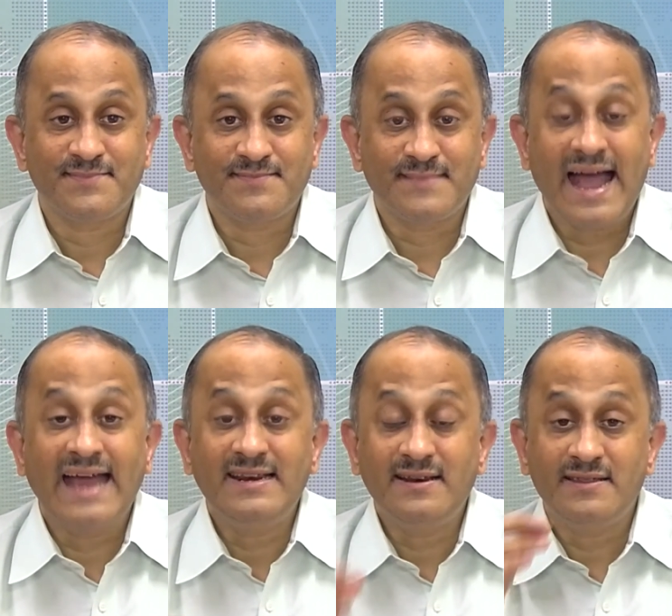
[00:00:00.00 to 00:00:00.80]

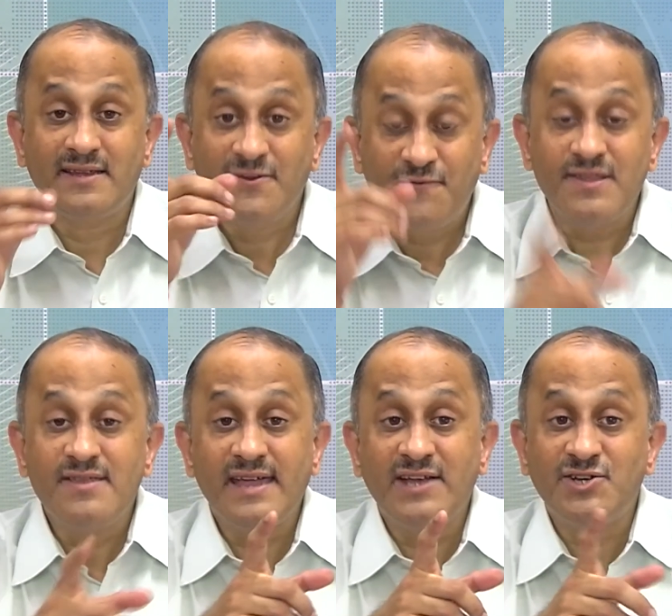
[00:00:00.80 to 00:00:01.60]
and the
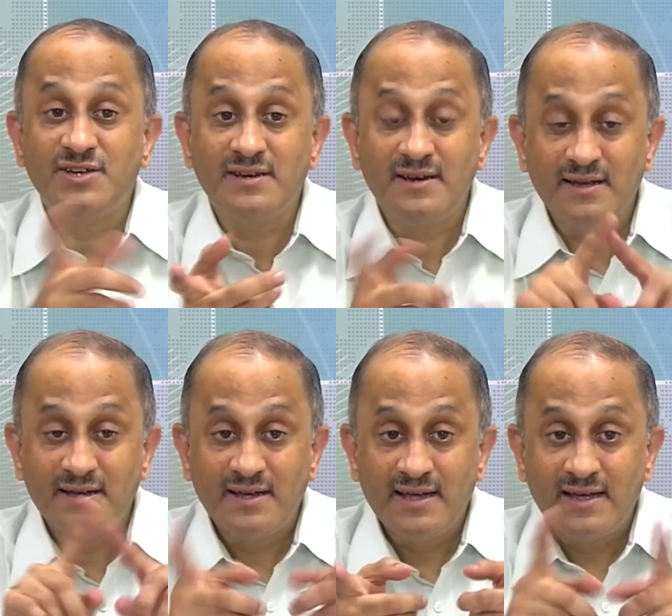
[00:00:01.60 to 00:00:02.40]
differentiation,
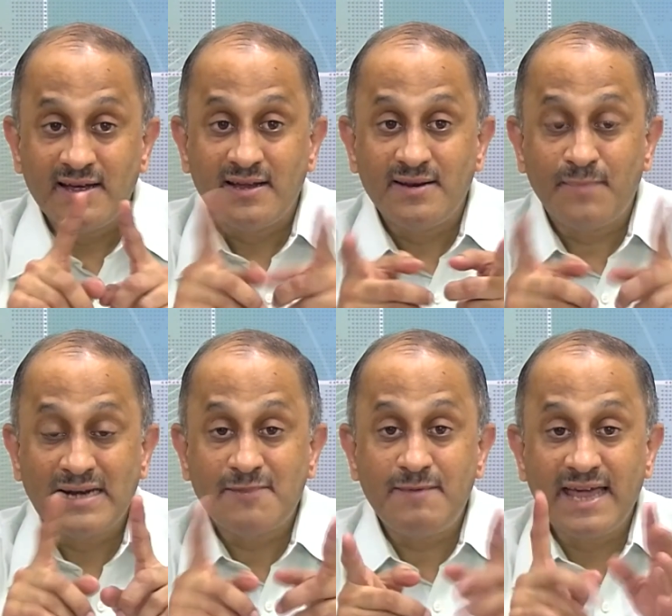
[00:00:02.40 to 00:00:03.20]

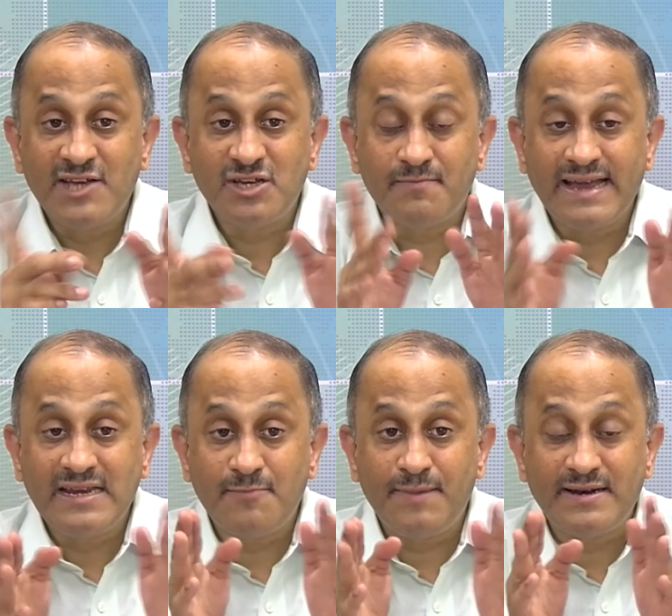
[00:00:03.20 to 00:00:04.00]
multiplication by
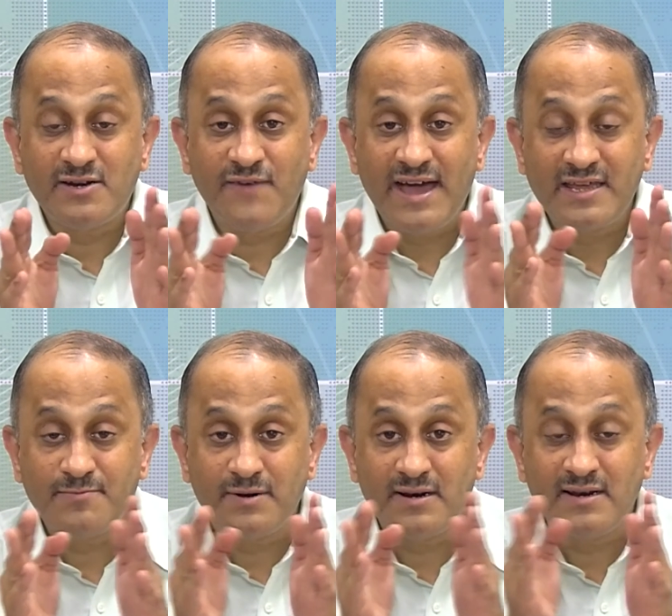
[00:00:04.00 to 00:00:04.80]
independent
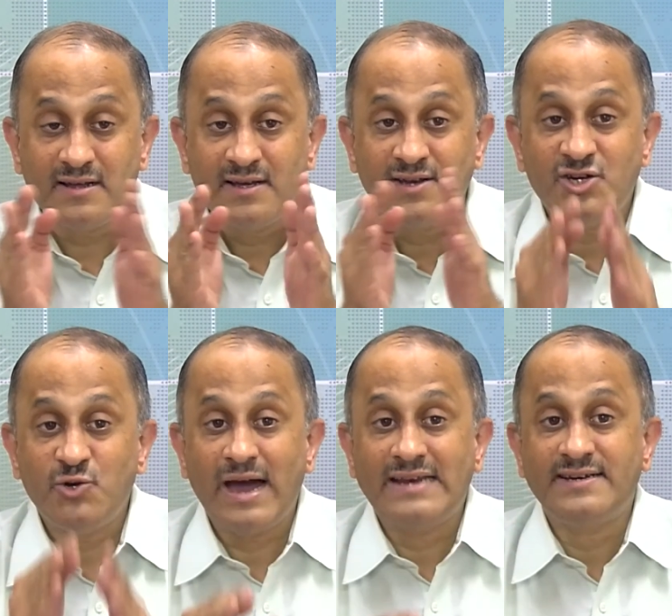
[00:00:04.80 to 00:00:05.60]
variable
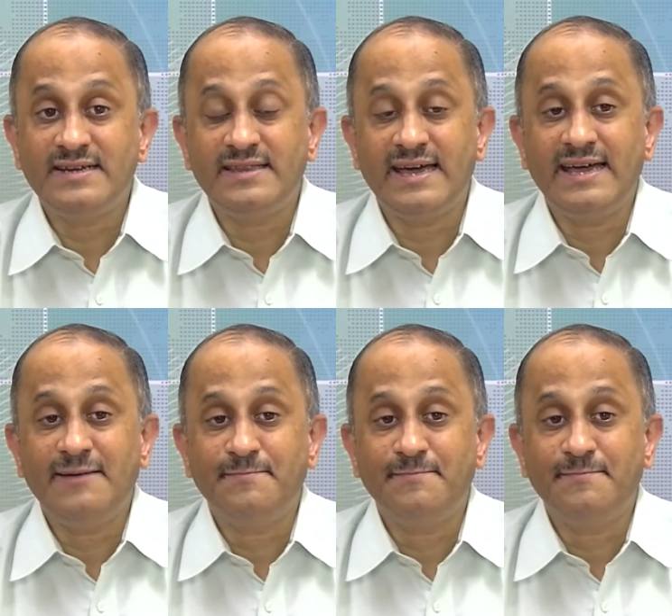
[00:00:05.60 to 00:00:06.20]
duality there.